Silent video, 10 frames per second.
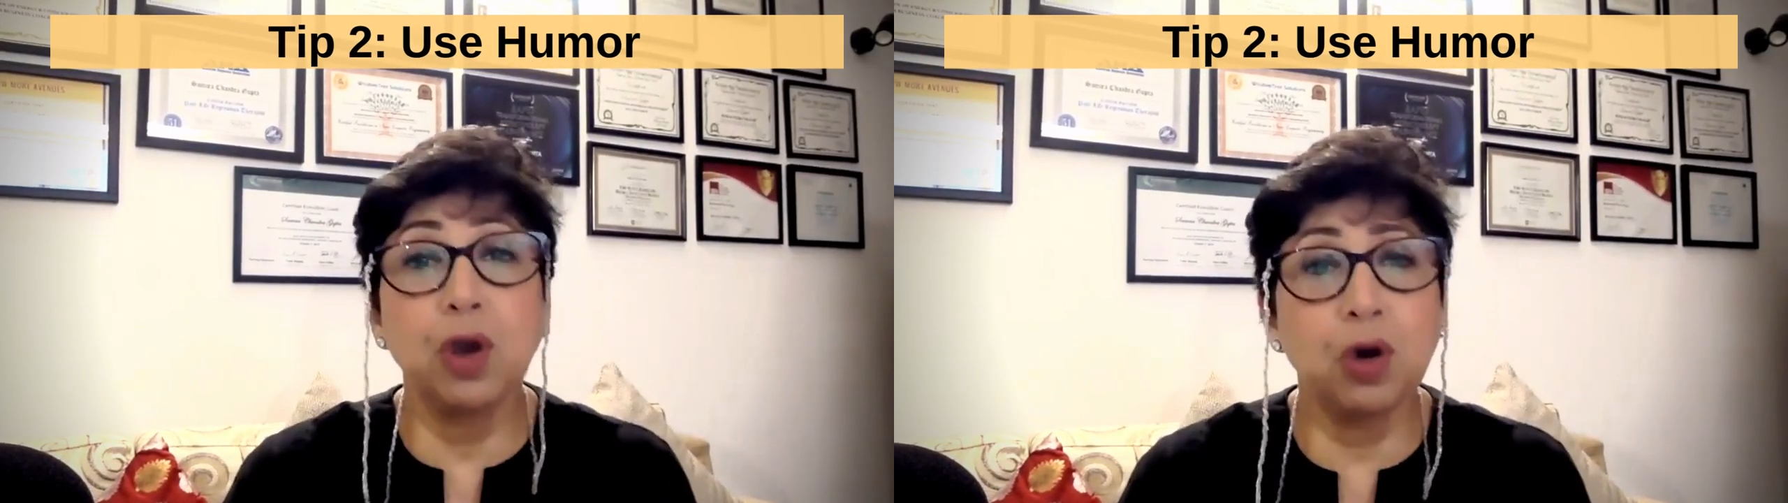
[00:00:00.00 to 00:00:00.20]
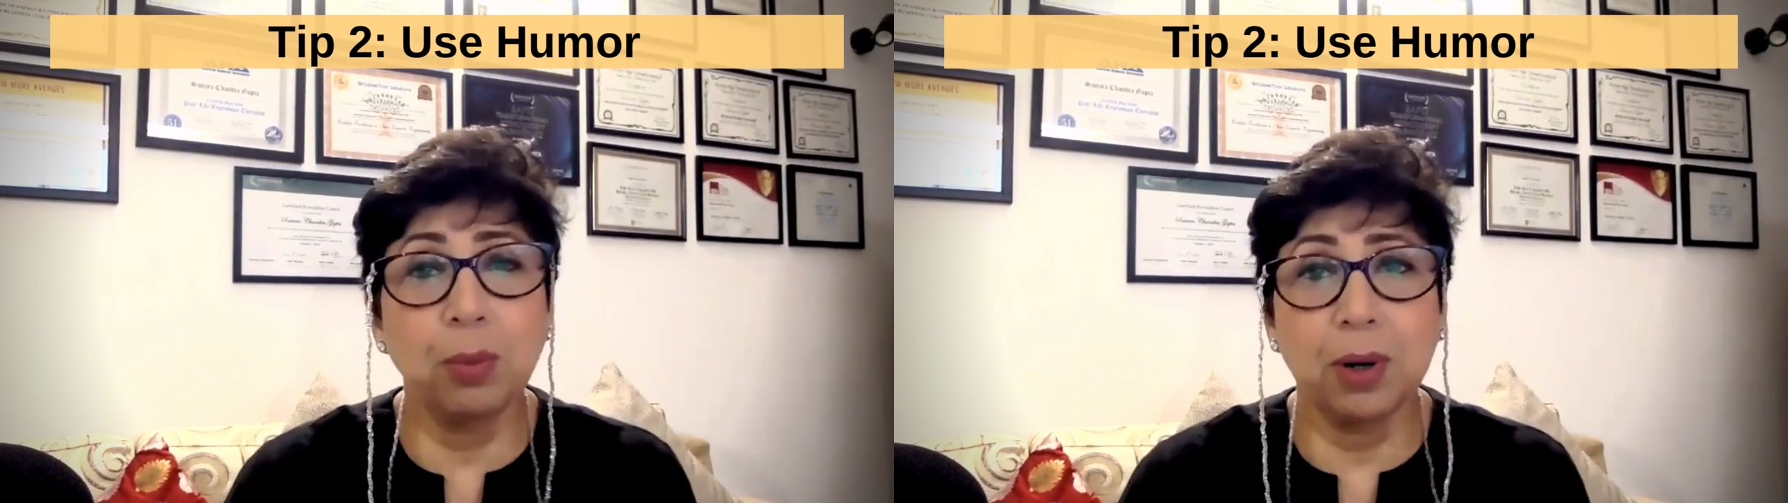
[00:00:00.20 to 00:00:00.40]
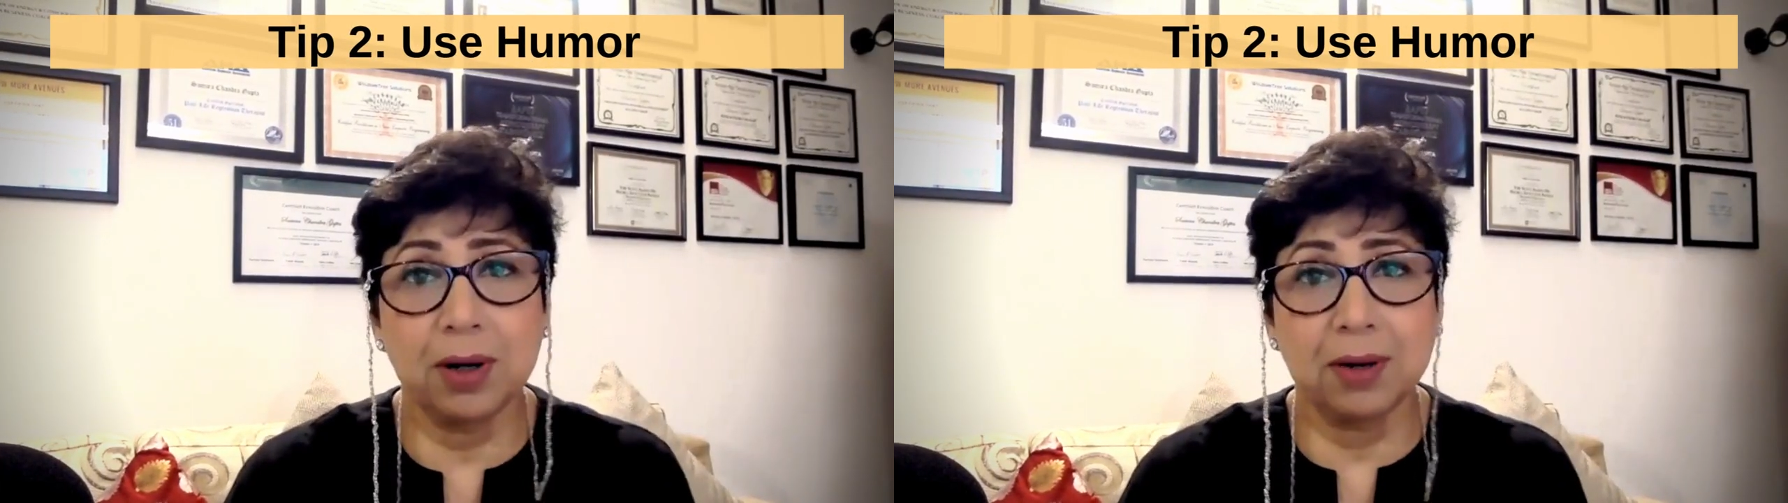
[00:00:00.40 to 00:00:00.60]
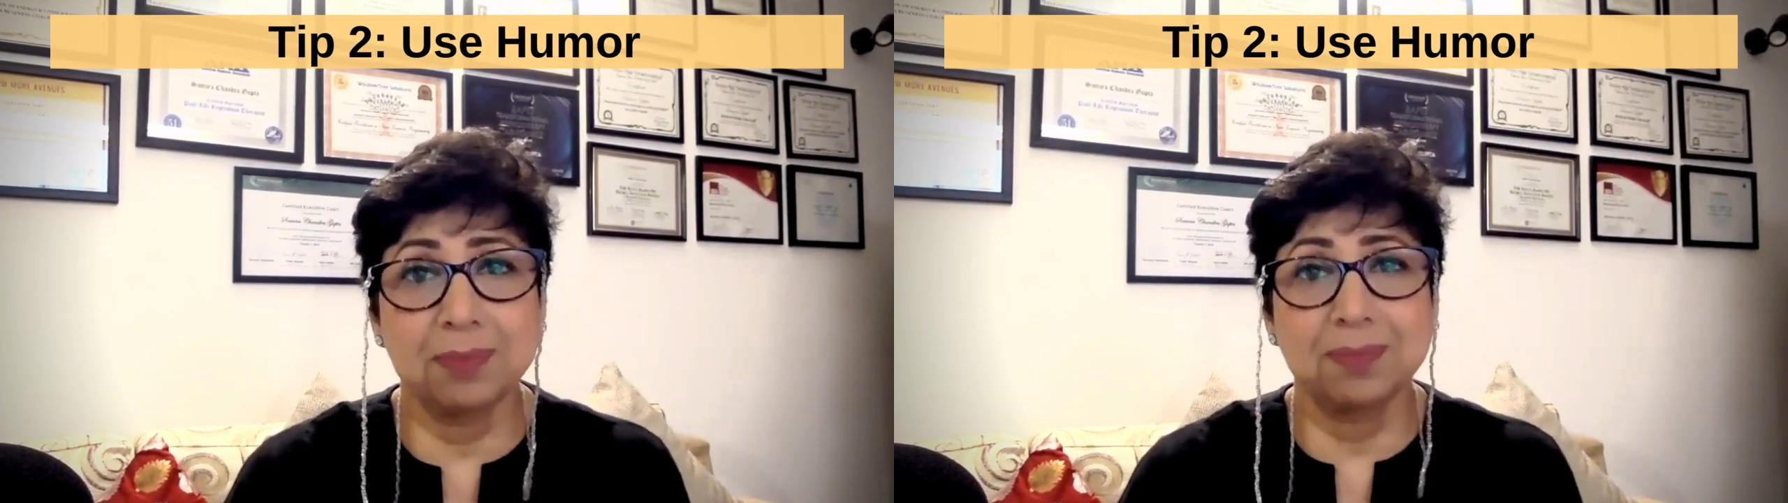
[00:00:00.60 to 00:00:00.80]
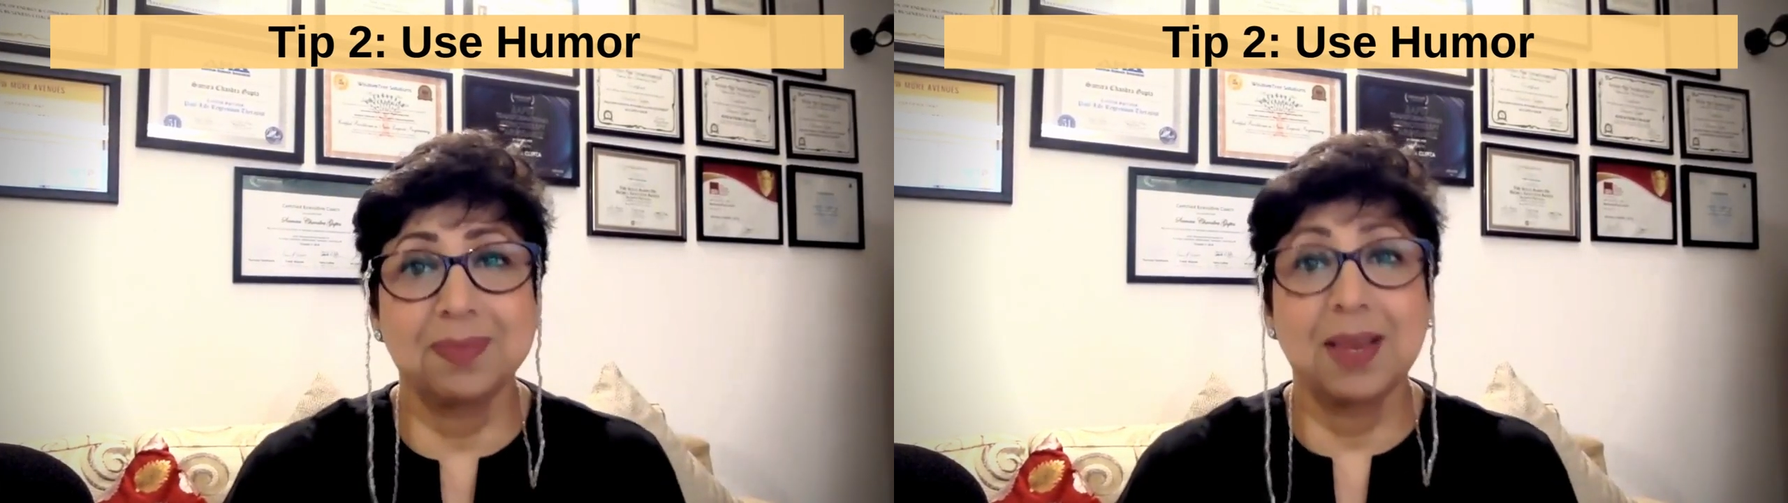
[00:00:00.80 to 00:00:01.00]
humor.
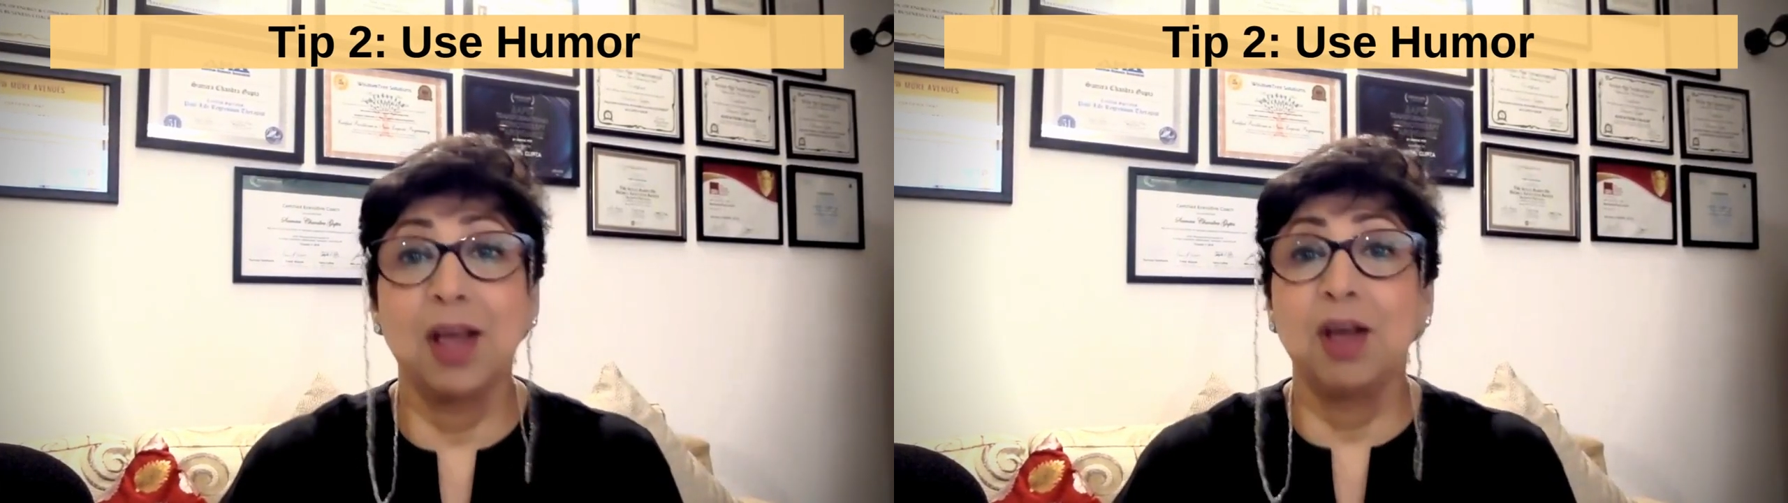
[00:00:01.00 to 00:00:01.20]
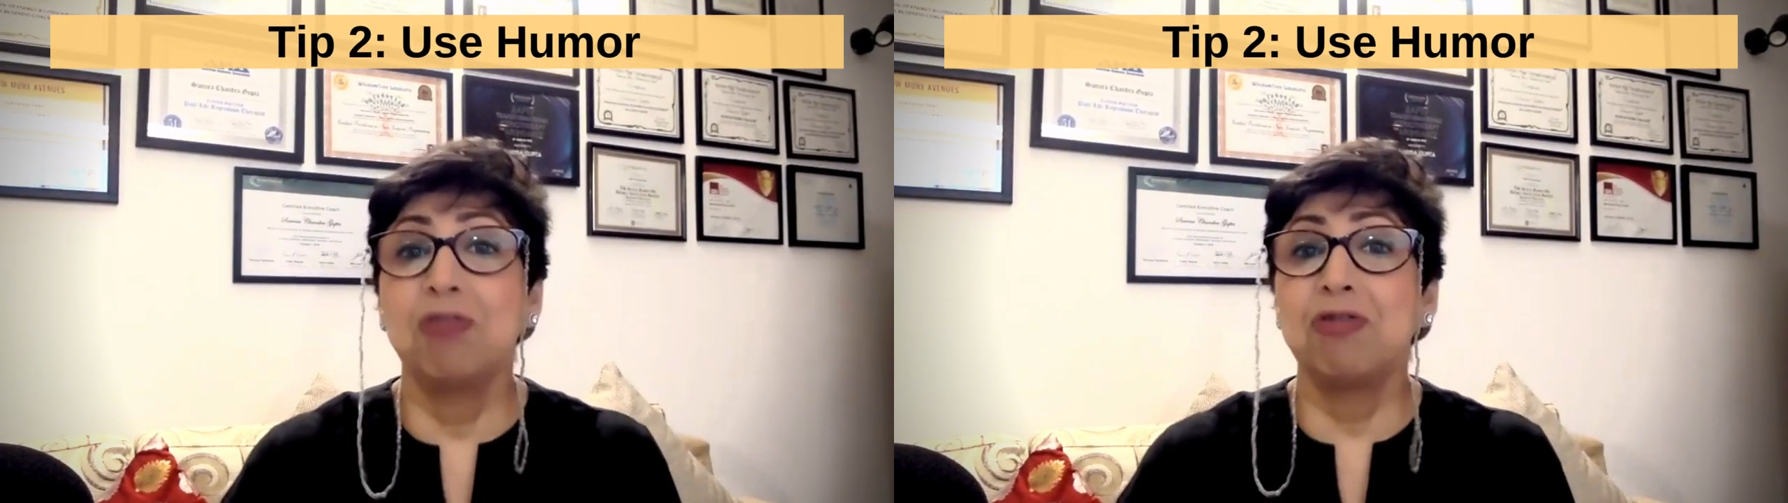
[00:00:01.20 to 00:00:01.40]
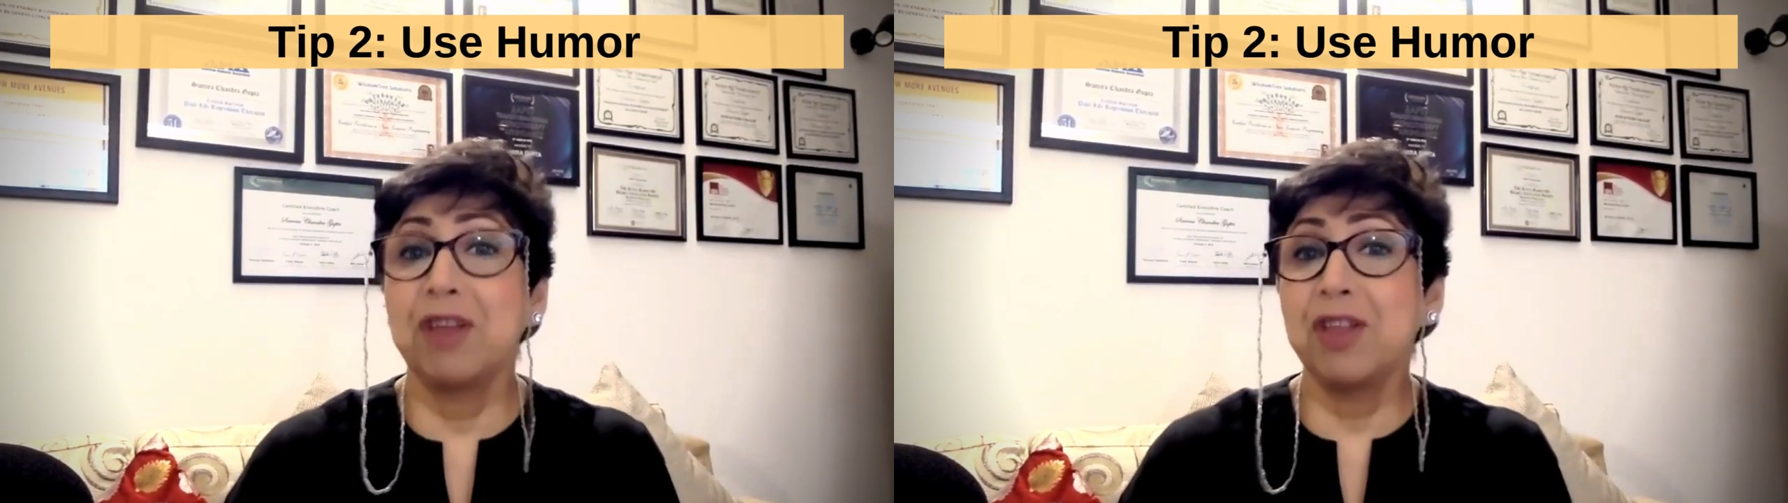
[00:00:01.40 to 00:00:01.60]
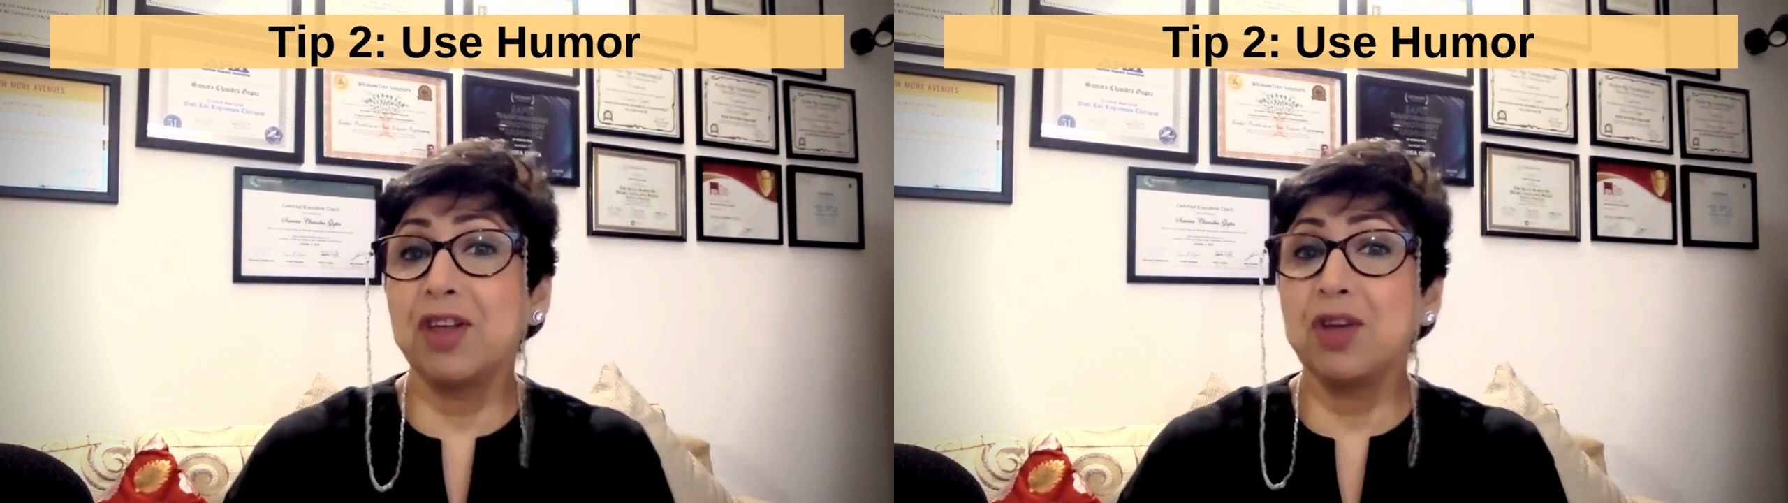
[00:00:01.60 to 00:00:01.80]
Whether